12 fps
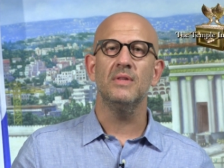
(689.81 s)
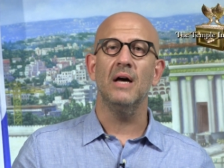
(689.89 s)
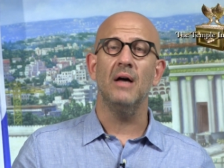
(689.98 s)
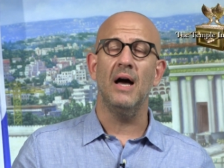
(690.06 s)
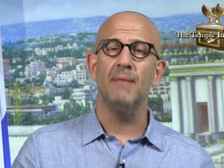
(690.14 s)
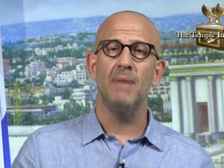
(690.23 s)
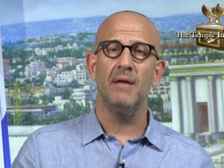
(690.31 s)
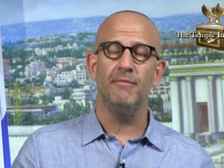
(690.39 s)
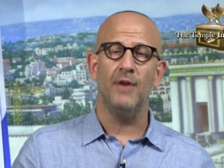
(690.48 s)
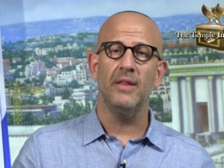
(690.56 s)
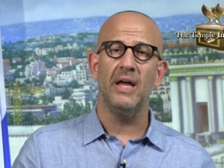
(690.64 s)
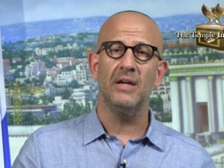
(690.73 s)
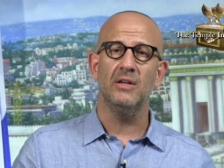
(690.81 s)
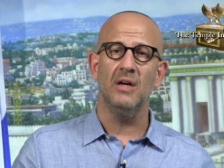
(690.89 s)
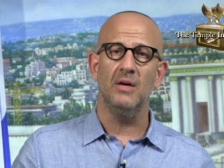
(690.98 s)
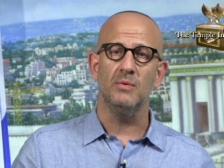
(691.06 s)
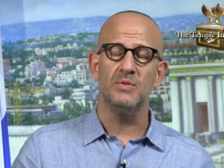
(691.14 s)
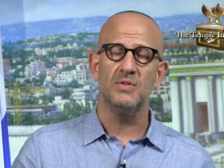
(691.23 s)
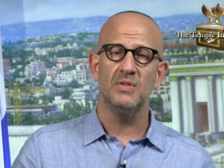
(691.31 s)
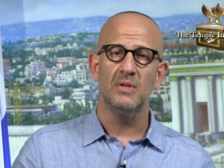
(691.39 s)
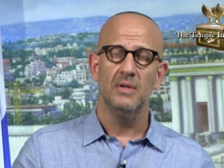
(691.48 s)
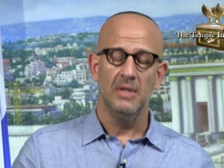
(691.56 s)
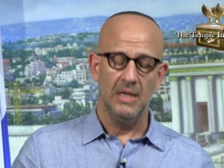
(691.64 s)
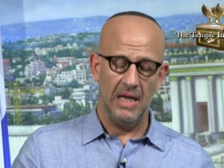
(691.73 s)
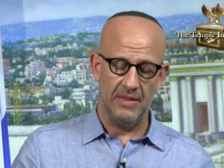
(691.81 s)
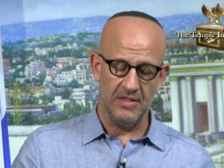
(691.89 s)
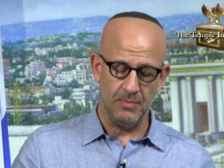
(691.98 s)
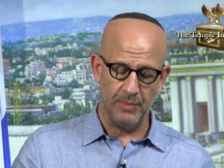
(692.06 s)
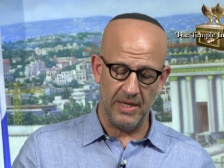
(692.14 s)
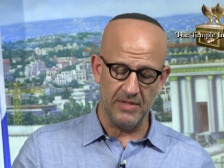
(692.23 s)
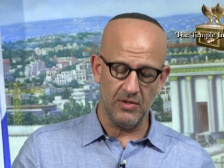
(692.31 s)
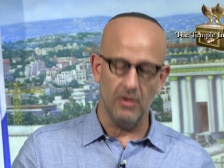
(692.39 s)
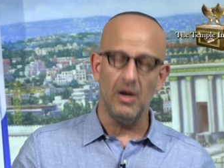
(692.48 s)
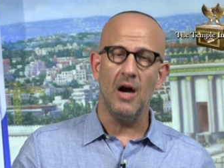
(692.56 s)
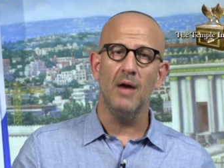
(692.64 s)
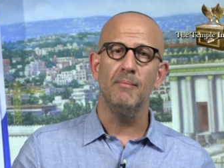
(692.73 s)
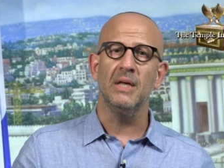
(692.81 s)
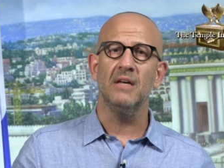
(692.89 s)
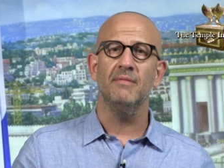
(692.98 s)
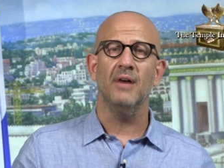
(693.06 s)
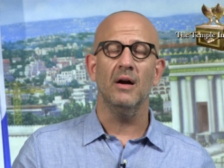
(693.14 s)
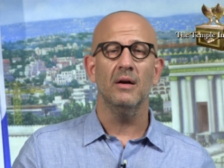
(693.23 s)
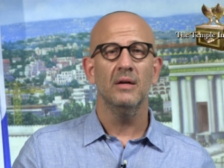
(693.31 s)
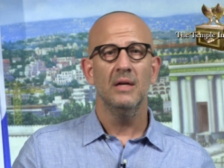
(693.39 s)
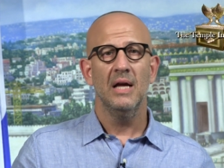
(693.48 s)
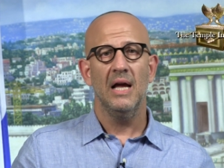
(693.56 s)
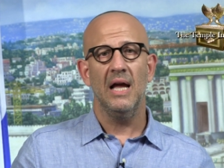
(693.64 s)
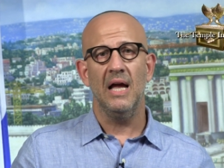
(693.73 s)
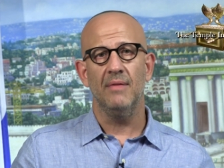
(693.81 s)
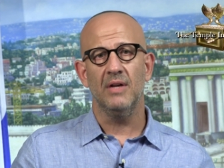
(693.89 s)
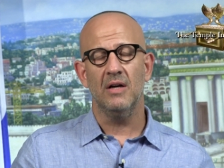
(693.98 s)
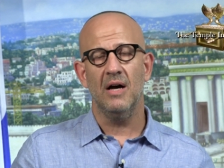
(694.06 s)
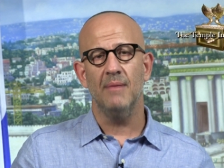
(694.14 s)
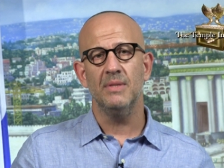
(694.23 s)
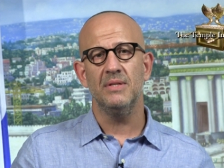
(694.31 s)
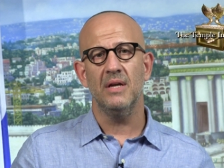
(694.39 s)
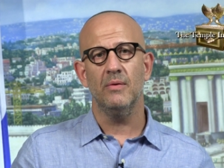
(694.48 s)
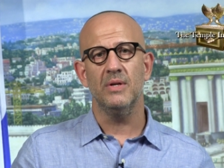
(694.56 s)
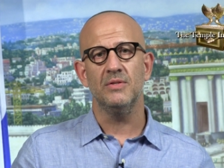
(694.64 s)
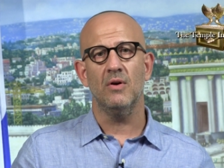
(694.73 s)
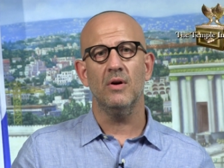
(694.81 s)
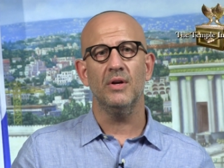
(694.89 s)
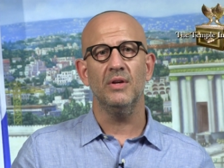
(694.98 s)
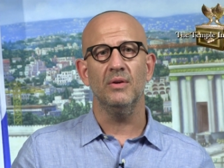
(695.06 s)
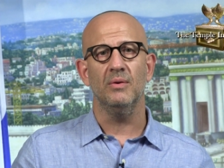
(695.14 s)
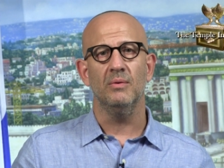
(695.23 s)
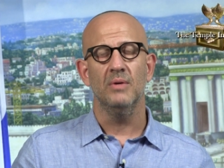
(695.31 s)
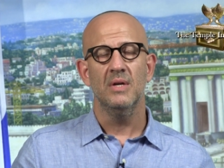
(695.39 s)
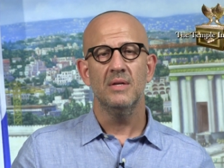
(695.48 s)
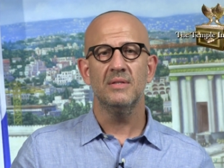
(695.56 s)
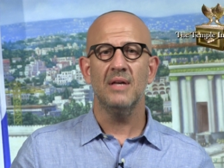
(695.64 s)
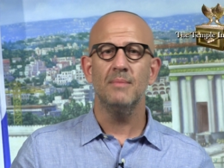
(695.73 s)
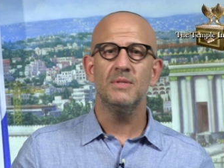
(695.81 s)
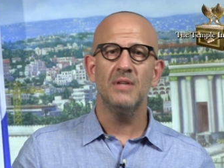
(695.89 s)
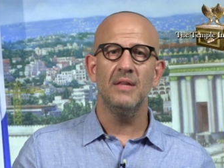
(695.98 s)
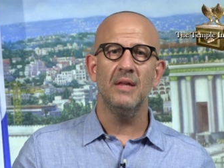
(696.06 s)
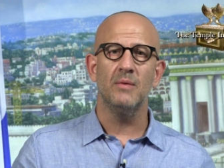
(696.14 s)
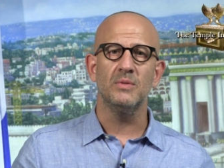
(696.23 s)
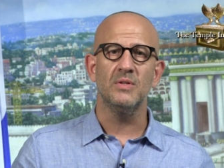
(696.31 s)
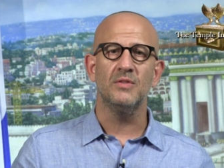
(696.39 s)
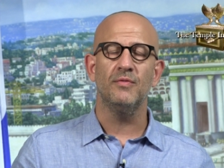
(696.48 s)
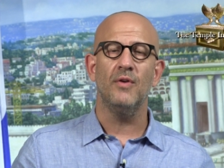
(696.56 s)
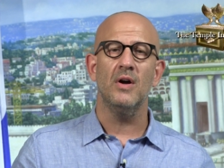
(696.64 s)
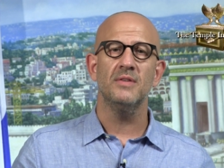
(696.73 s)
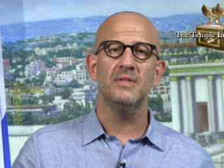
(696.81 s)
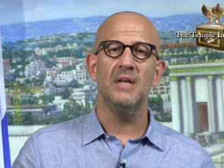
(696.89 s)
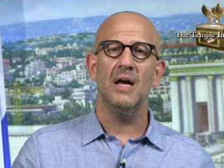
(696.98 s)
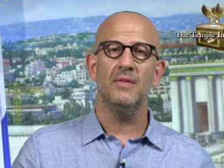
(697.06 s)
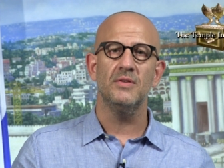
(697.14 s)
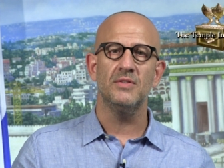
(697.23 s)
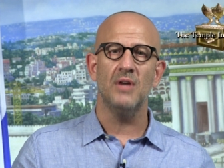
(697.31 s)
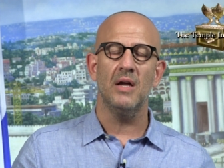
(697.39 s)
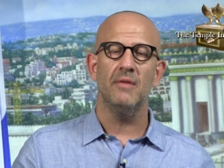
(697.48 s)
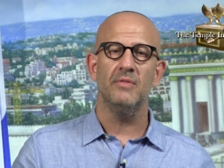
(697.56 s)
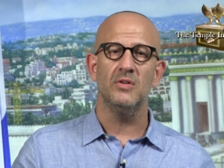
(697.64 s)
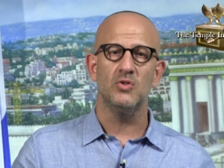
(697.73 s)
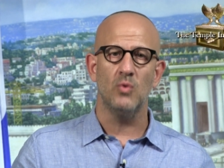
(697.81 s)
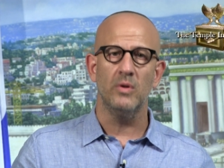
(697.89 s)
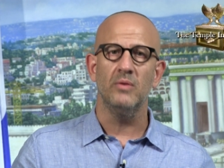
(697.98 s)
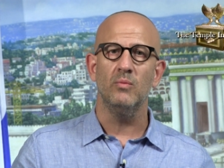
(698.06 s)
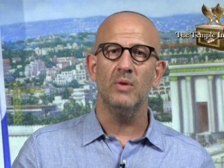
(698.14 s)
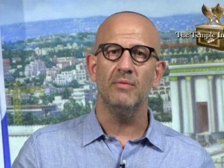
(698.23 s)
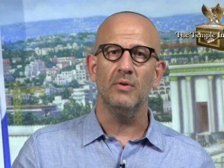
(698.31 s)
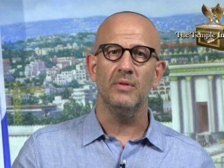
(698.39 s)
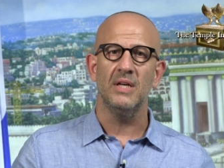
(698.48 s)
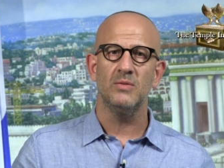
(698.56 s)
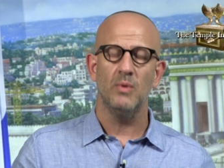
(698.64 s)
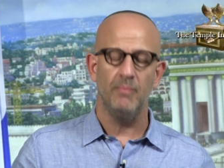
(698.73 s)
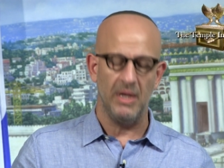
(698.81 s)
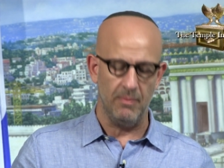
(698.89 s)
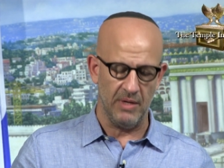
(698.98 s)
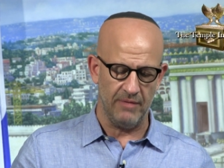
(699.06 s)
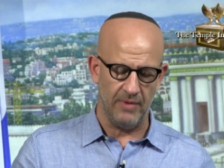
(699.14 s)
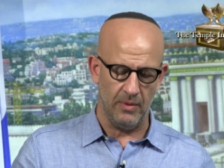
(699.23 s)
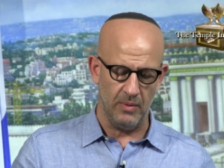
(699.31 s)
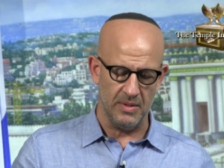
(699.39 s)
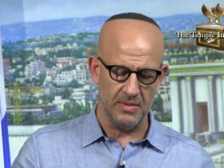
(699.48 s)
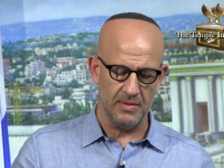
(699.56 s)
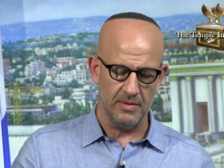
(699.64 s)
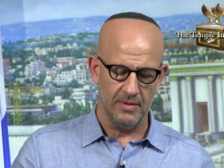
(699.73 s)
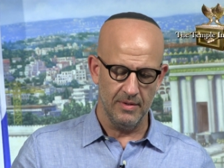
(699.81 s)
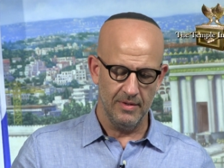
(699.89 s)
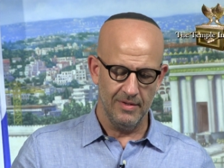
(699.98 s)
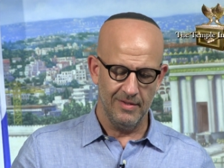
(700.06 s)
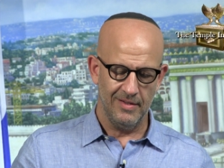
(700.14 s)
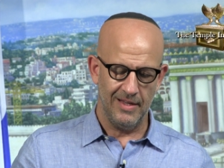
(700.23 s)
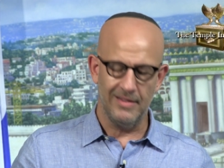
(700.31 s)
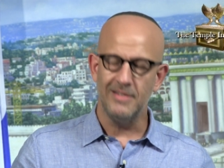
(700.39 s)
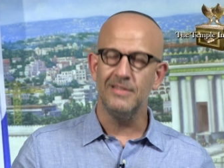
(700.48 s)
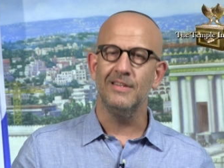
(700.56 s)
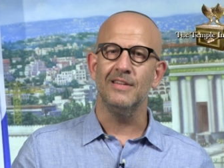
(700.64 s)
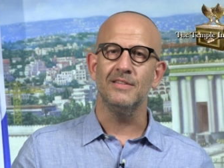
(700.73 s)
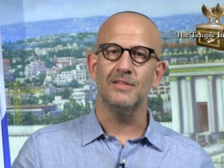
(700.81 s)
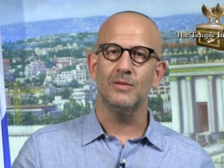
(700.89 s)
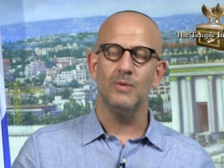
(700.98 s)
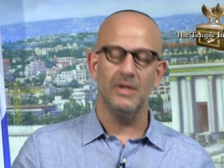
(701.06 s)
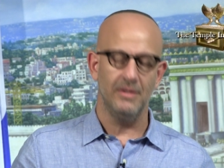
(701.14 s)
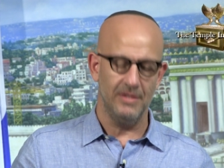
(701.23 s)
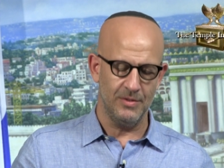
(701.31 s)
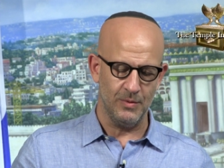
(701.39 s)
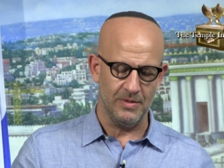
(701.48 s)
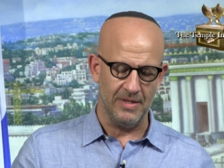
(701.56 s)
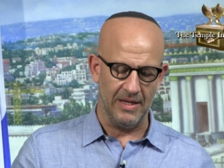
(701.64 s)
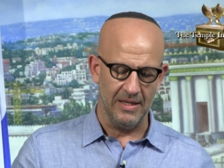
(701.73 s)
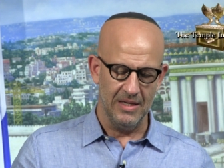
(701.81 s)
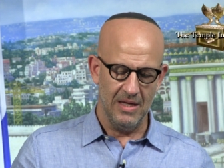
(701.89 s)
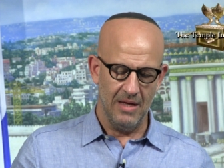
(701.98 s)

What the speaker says: My father had goats in this place called Har Michvar. And the commentaries argue, some say that it was as far as the other side of the Jordan River. That's where Beit Michvar was. And listen to this, it's quite interesting.